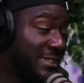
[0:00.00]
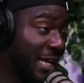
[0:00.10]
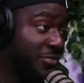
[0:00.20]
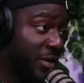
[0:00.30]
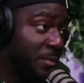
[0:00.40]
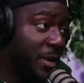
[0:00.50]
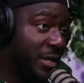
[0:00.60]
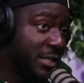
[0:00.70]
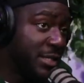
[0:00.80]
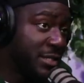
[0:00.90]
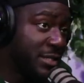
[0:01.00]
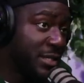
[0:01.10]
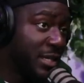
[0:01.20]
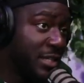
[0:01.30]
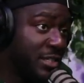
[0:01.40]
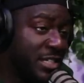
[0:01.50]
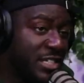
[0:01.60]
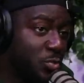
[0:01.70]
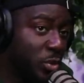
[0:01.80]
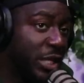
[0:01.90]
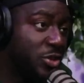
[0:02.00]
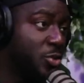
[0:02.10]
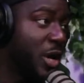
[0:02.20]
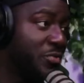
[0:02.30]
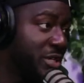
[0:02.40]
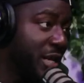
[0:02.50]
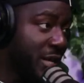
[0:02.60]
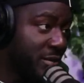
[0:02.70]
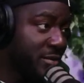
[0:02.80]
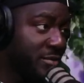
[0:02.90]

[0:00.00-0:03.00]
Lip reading: sad thing about this. This is what they do every day.